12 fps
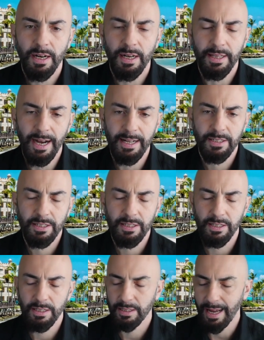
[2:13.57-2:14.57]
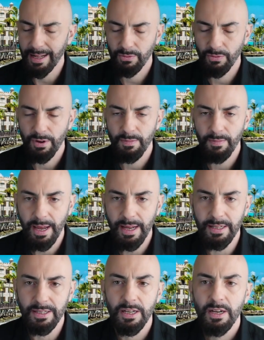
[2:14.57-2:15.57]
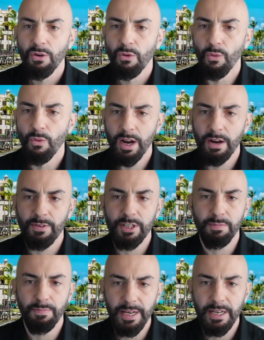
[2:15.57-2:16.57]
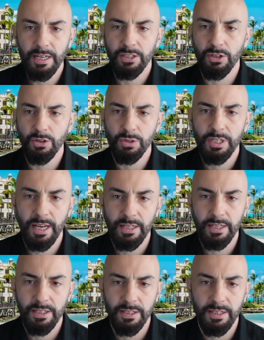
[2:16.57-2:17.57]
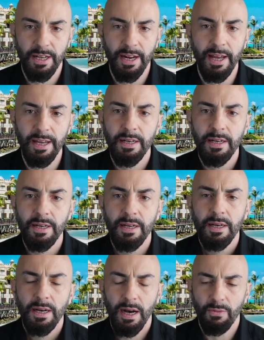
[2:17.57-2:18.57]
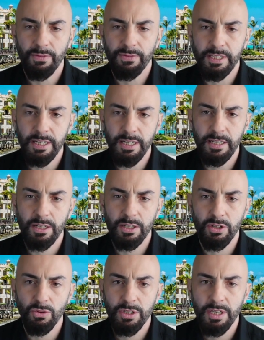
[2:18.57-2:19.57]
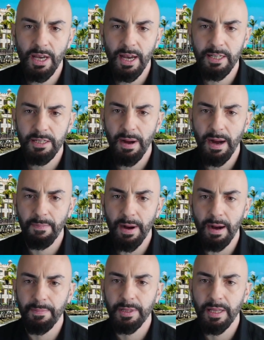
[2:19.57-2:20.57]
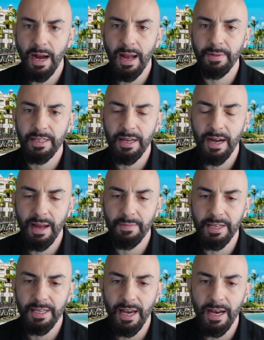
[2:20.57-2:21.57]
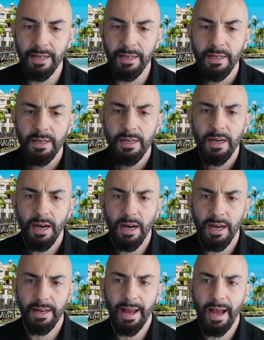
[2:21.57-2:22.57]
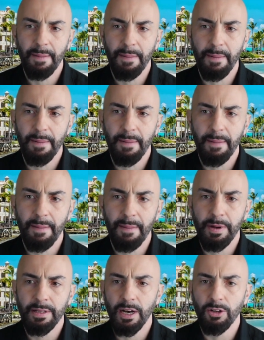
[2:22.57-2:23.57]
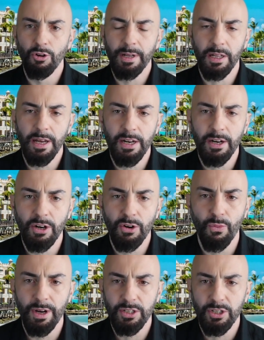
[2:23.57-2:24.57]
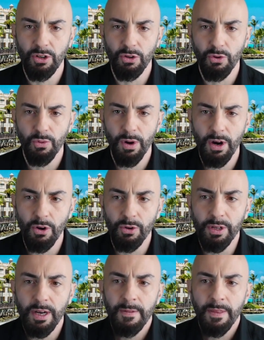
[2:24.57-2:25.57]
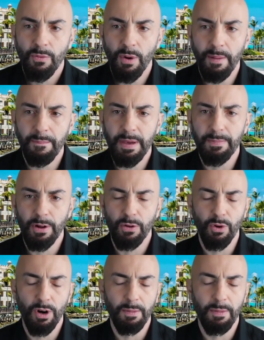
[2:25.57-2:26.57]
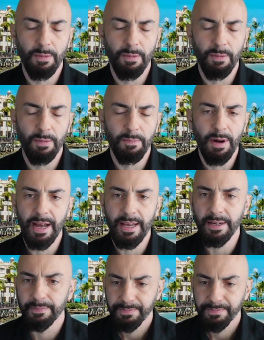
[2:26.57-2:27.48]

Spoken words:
That remains one of its biggest use cases today. We've seen this use case pop up time and time again. It happened a little bit later with Silk Road when people were buying